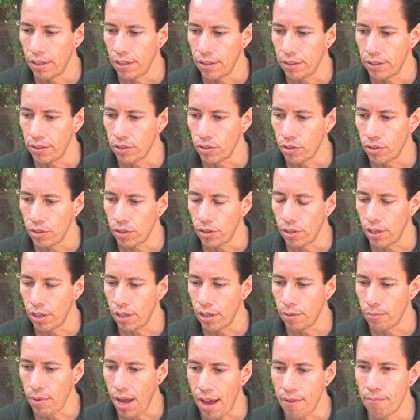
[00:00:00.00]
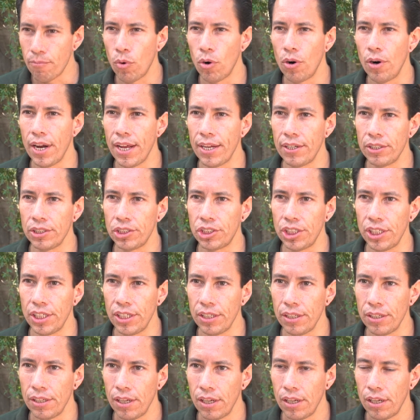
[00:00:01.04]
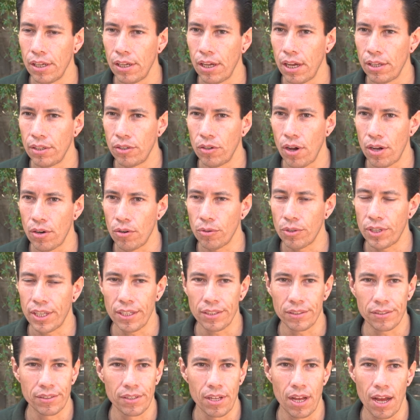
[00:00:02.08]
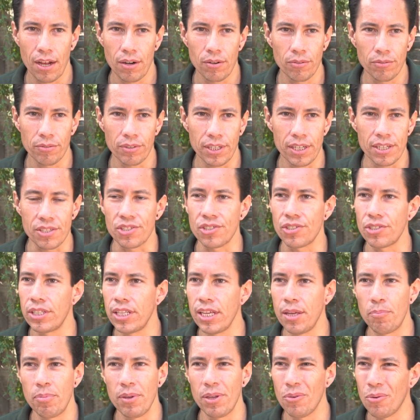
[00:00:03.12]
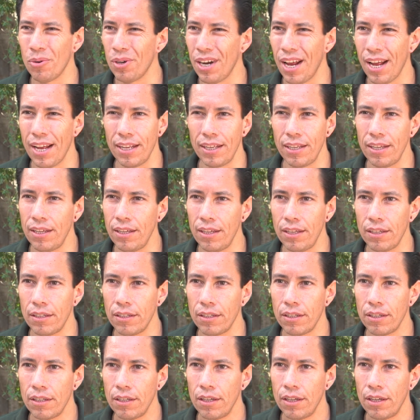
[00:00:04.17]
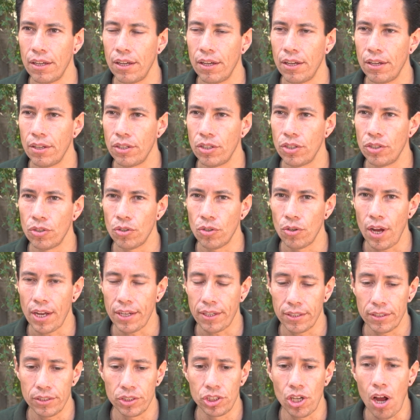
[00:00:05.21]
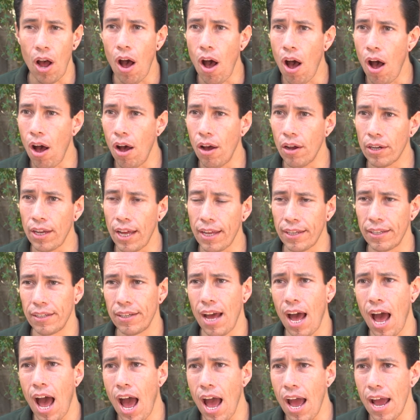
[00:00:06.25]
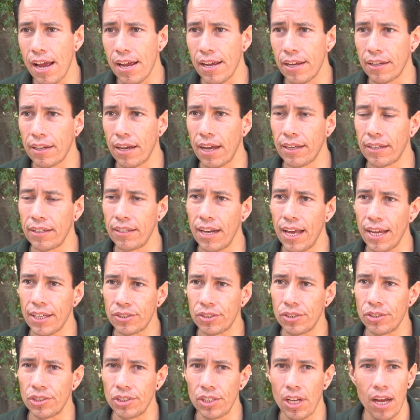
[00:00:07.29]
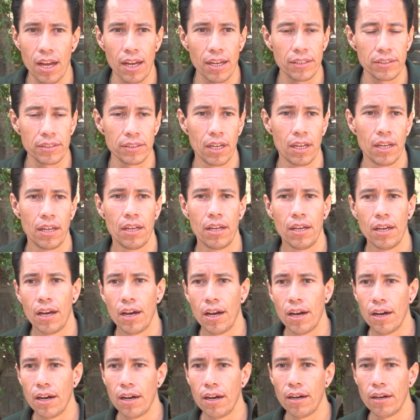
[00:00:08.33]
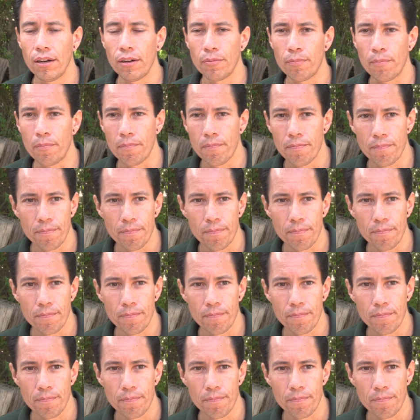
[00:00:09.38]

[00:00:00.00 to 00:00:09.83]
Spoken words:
you know, have more energy. You know, I don't get sleepy when I eat. You know, I can jog, I can hike, I can exercise, um,